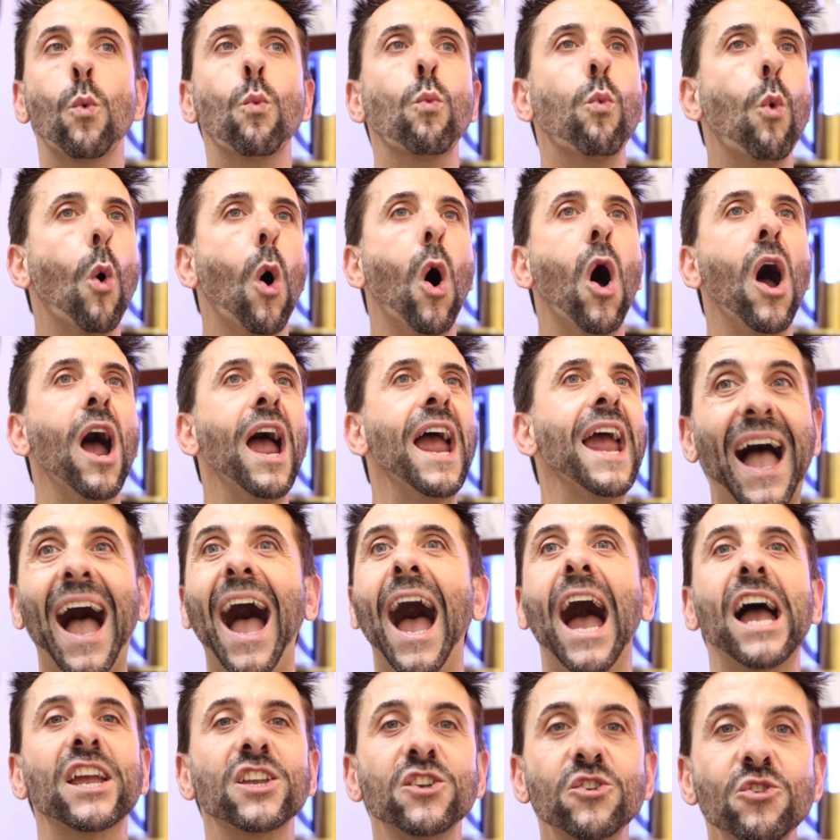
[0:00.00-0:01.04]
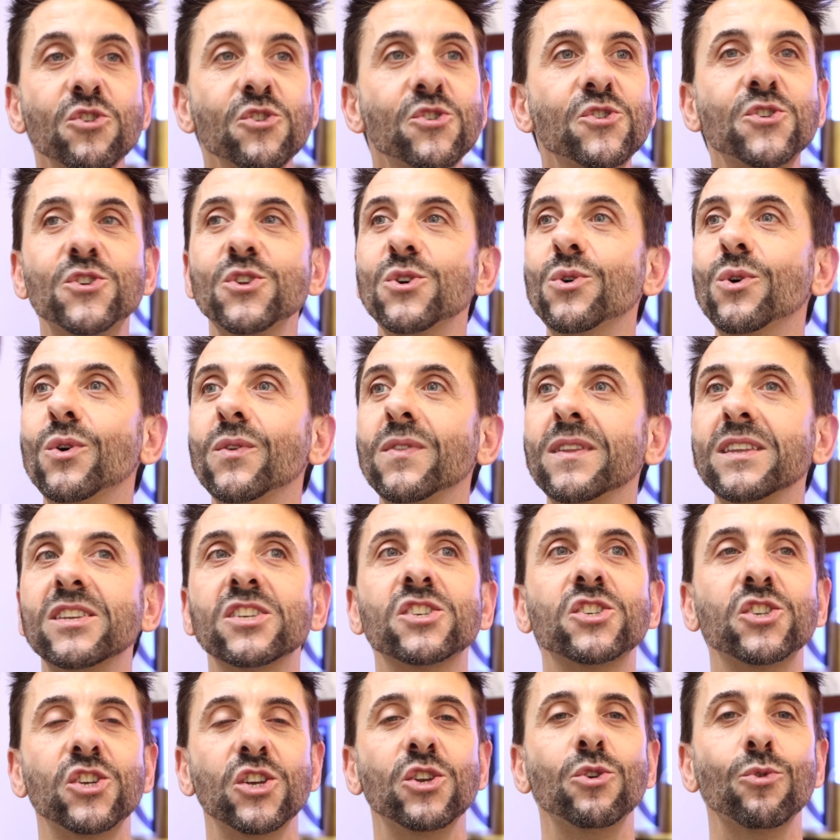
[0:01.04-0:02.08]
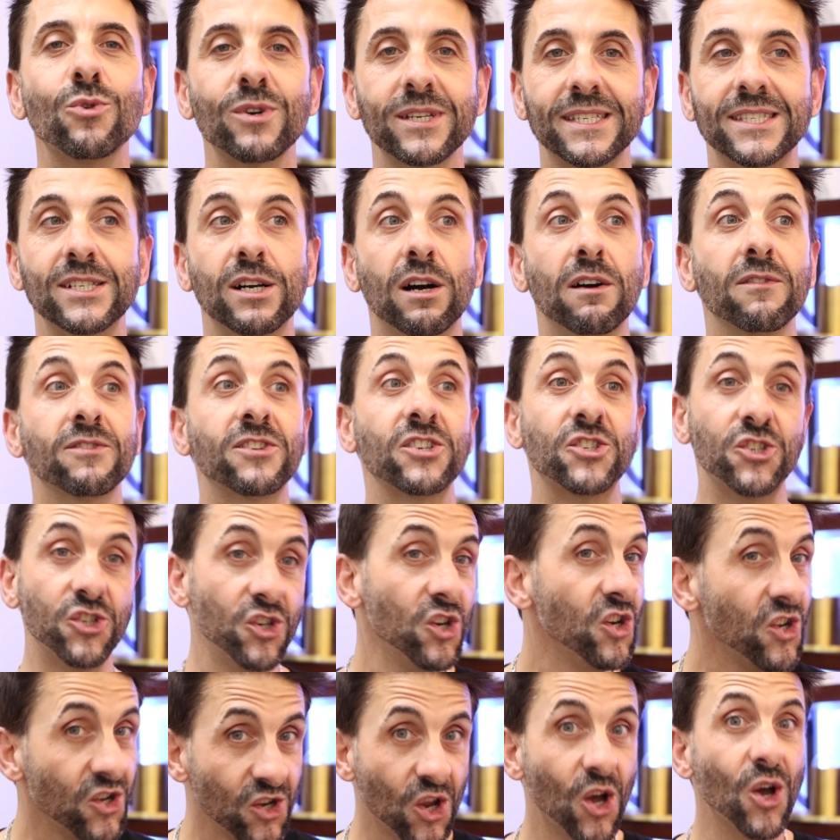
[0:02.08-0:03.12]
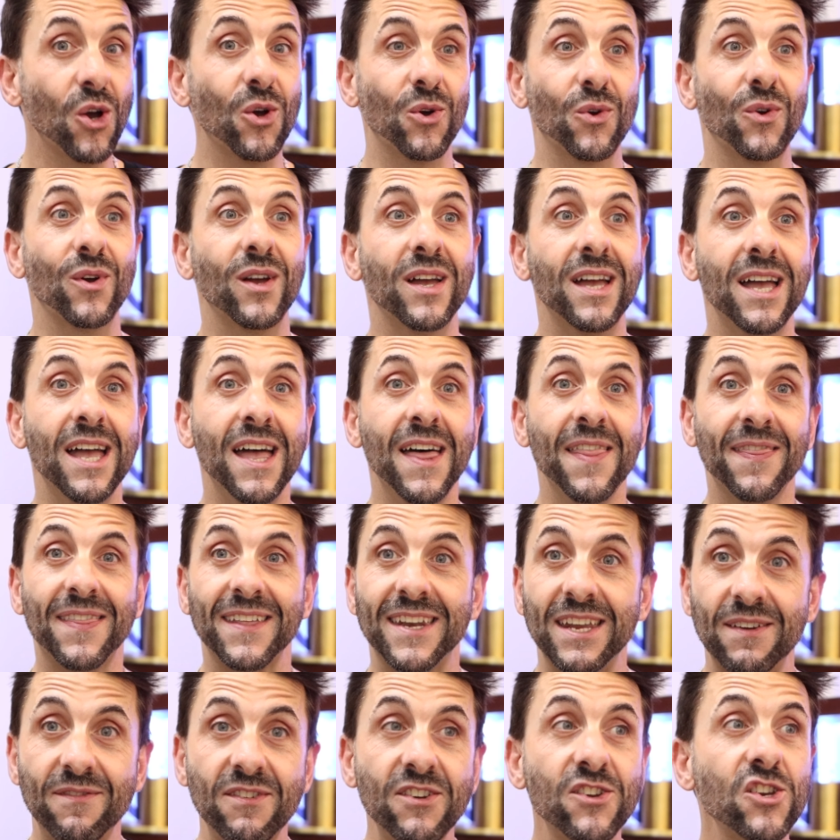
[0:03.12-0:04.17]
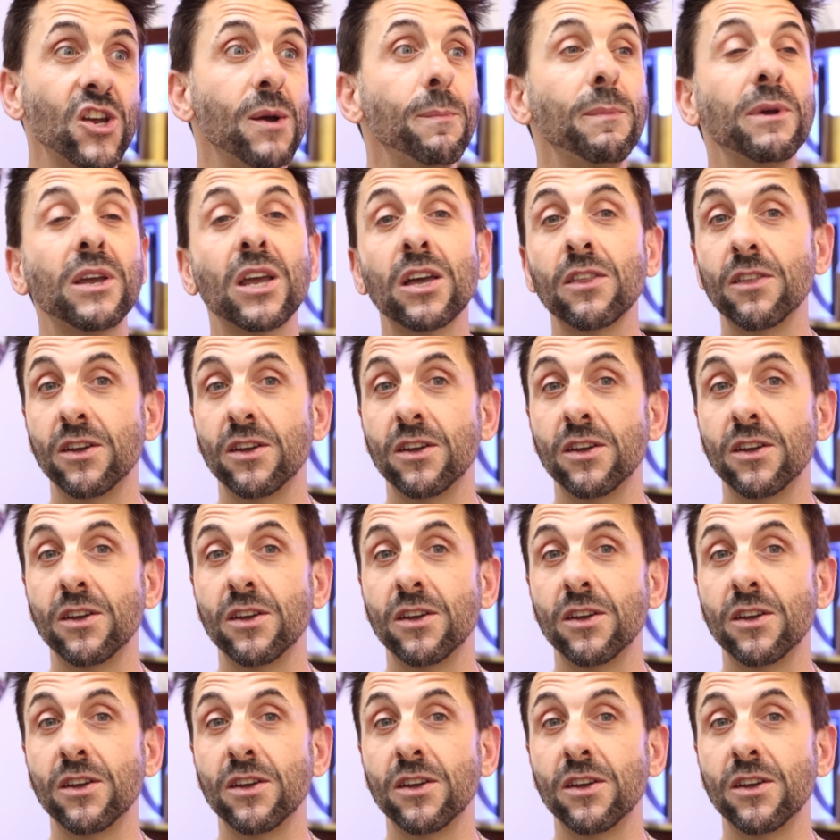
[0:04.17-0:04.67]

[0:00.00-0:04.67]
Why are you doing this to yourself? Did you know that every time you get